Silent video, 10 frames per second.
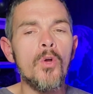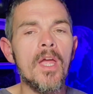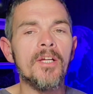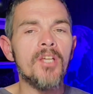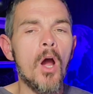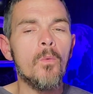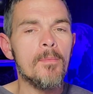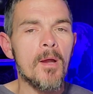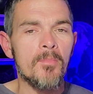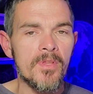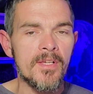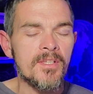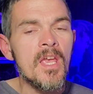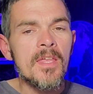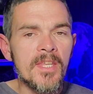Oh yeah, y'all remember
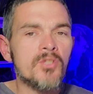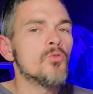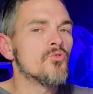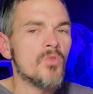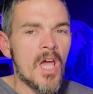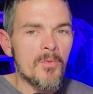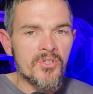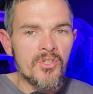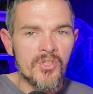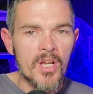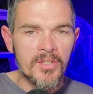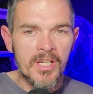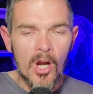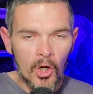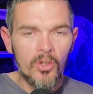this. This was what I was
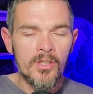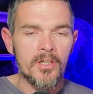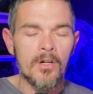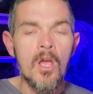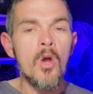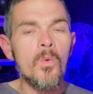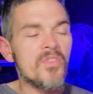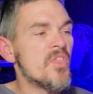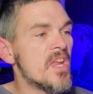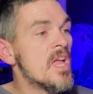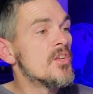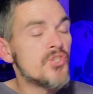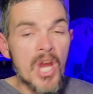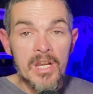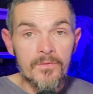discussing earlier with the
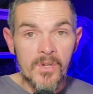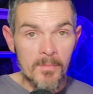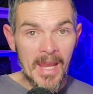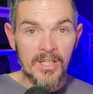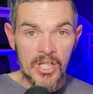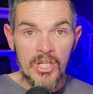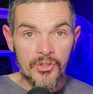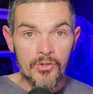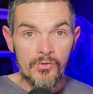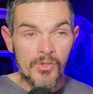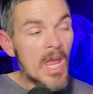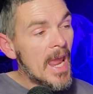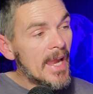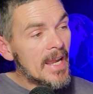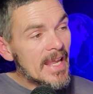chain of command issues,
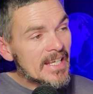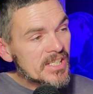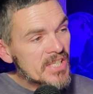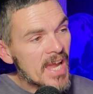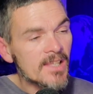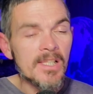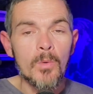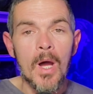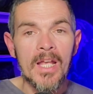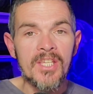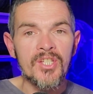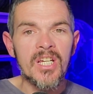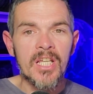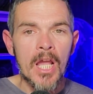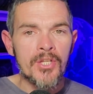and exactly why he's
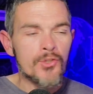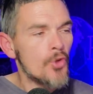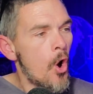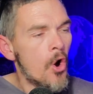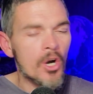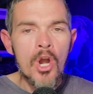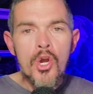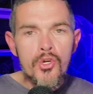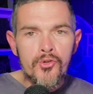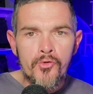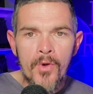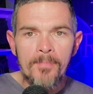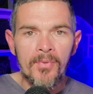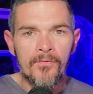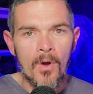getting a star
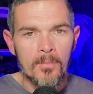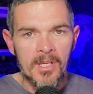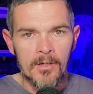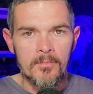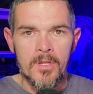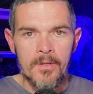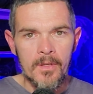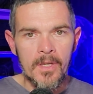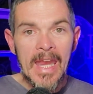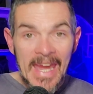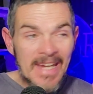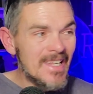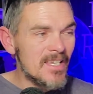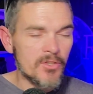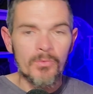stripped from him in
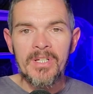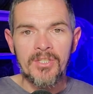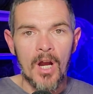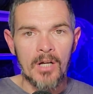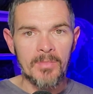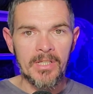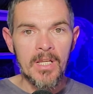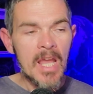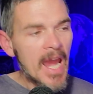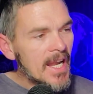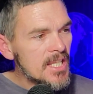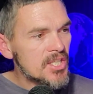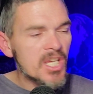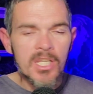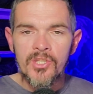his retirement, and
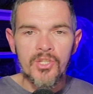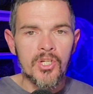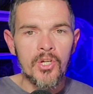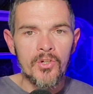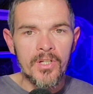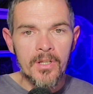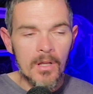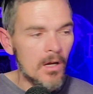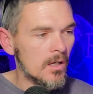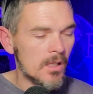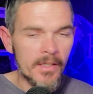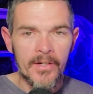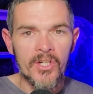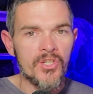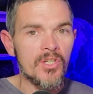he's getting his security
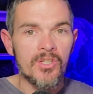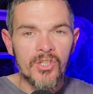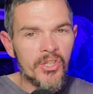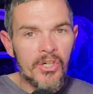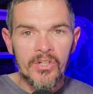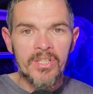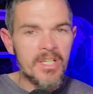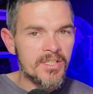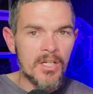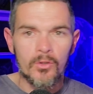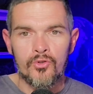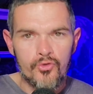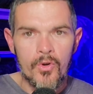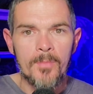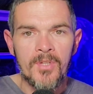clearance and security details
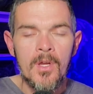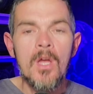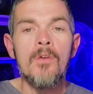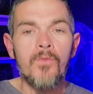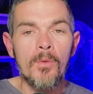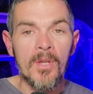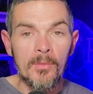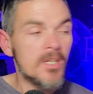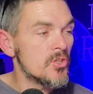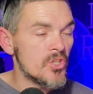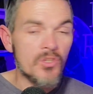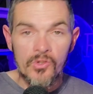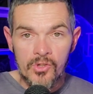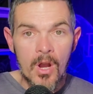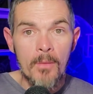stripped from him because he's
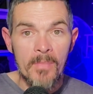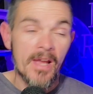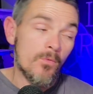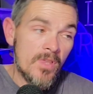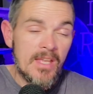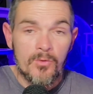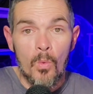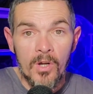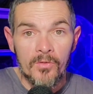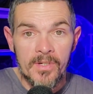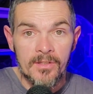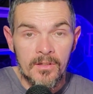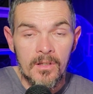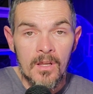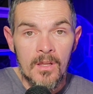a scumbag. Well, that's one
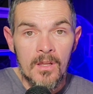reason.